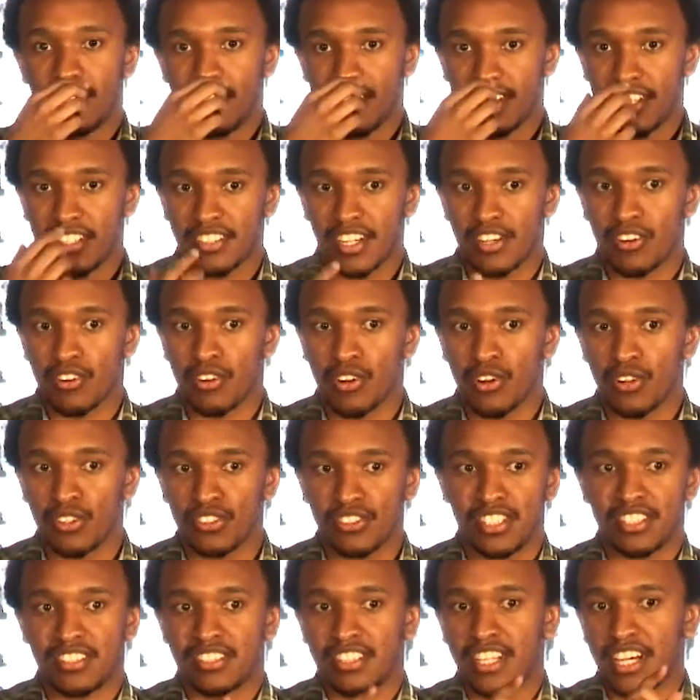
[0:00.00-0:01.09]
There's a nose,
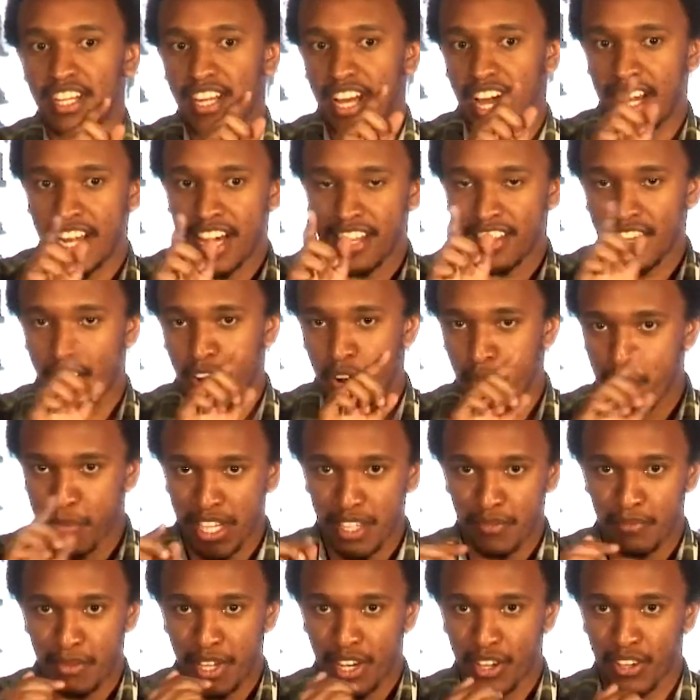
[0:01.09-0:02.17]
there's then another
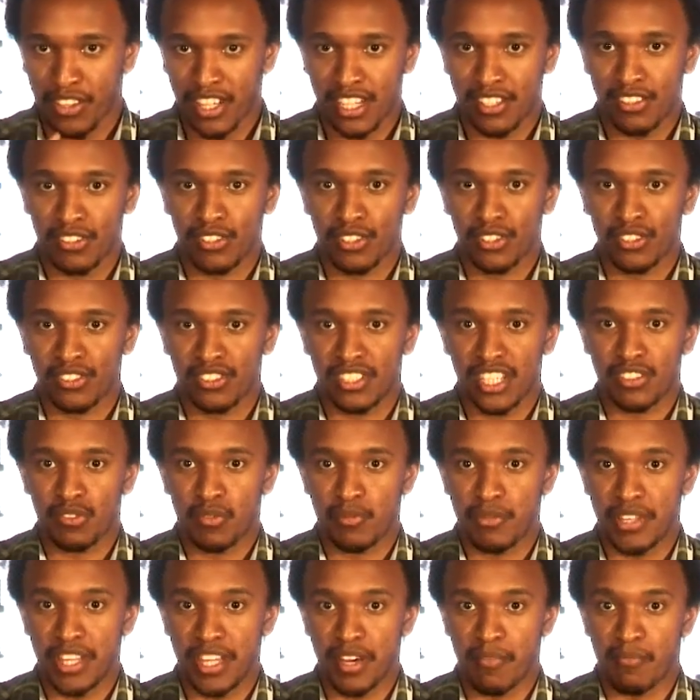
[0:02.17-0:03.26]
opening below that nose, that will
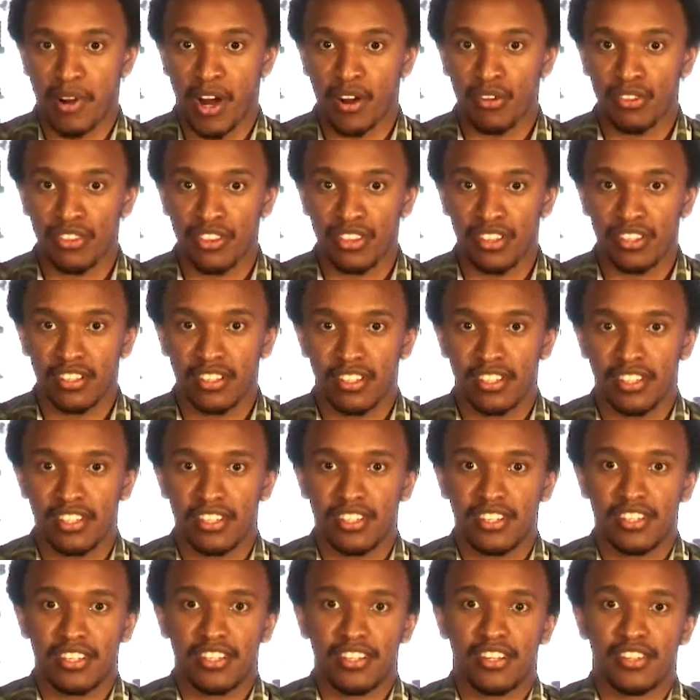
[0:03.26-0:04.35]
be the mouth.
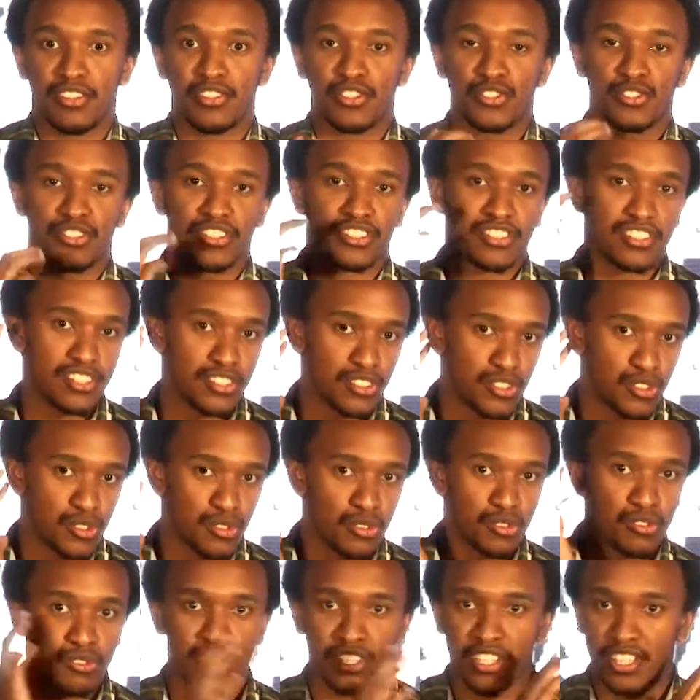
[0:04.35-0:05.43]
You should see
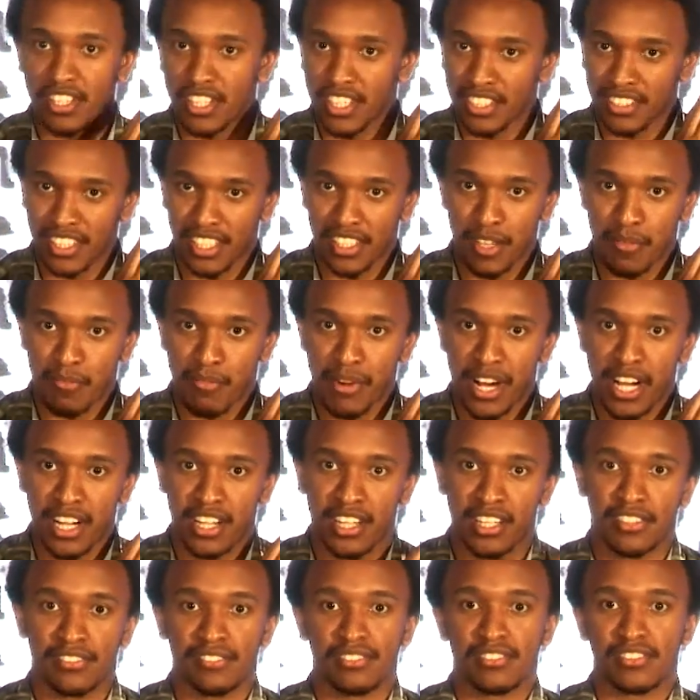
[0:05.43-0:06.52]
two things at the back.
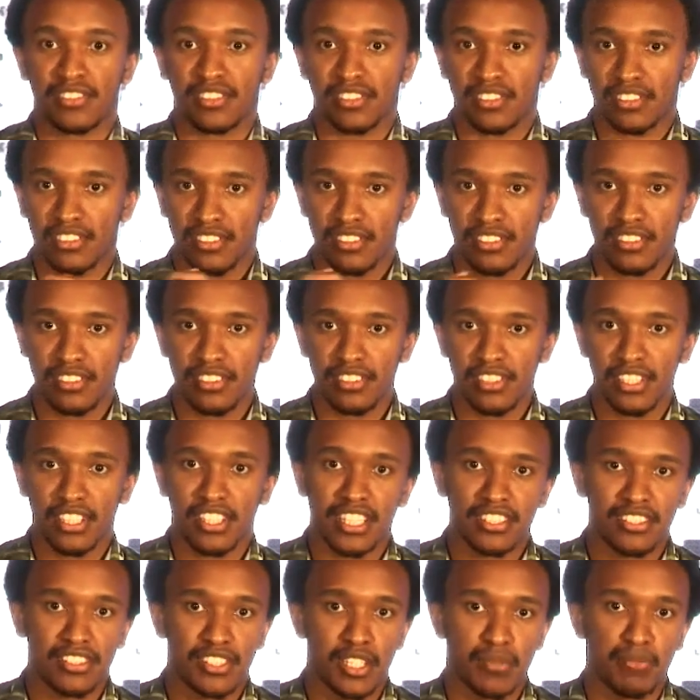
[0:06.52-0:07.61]

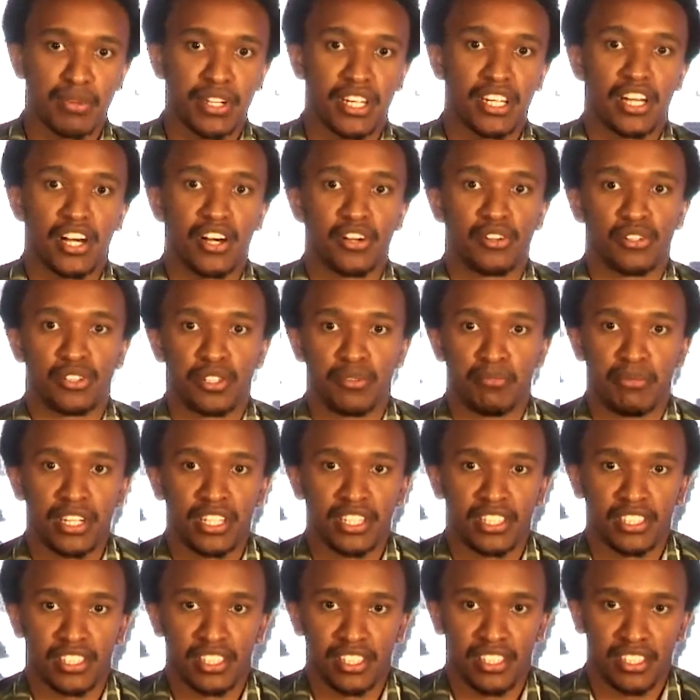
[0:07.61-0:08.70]
That's typically how you'd
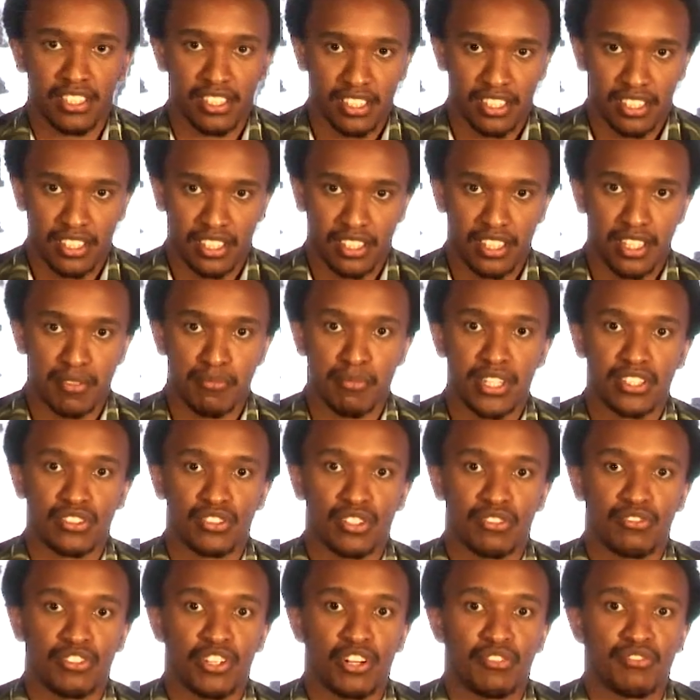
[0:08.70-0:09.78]
build the base
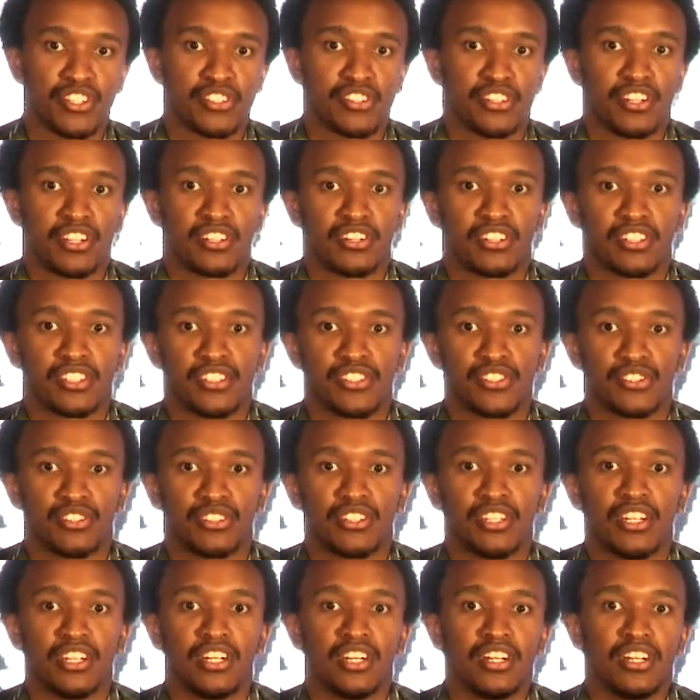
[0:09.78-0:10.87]
of your facial recognition.
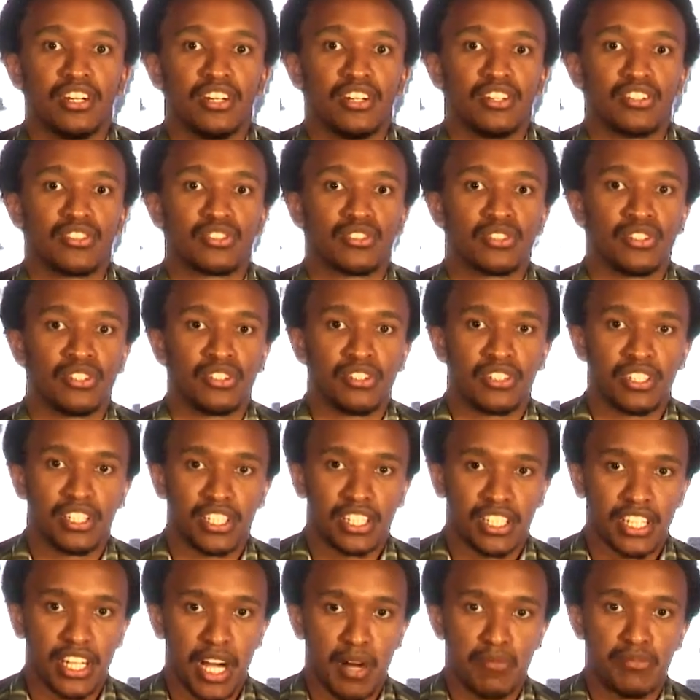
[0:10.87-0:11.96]
So
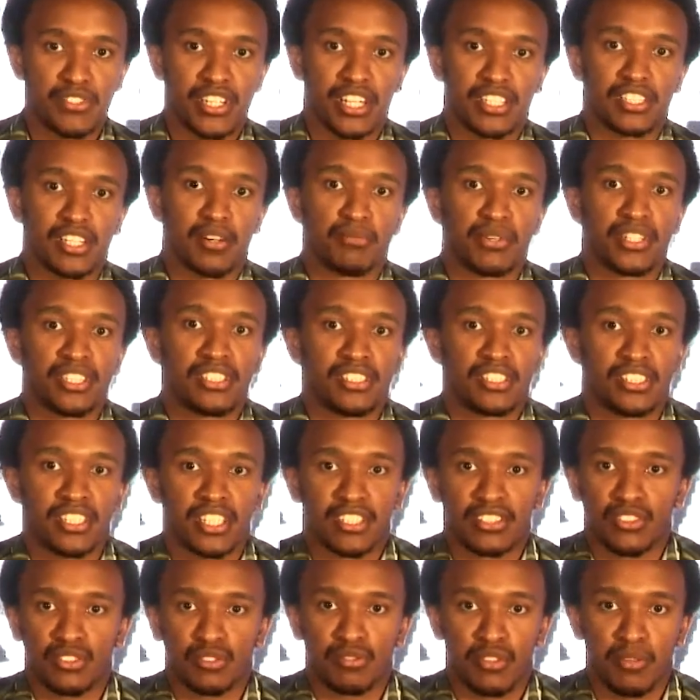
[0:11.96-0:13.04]
recapture at a point,
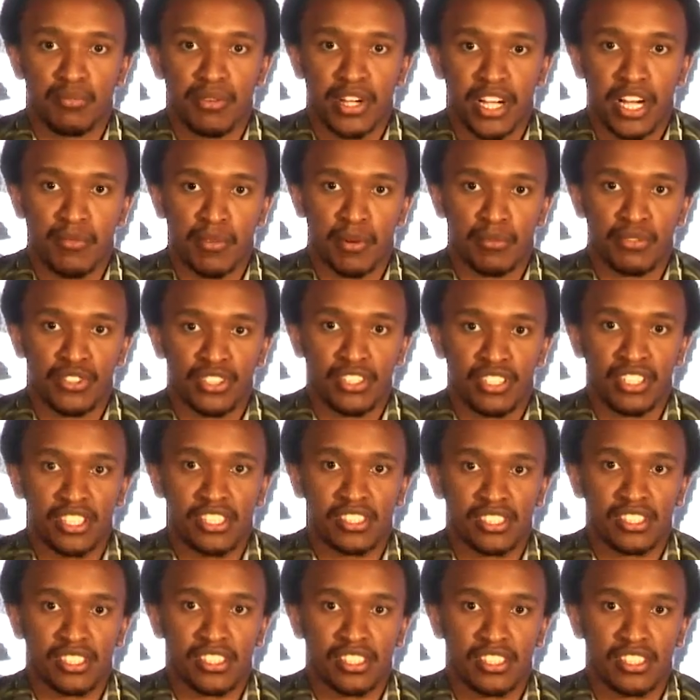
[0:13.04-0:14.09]
yes, will become obsolete.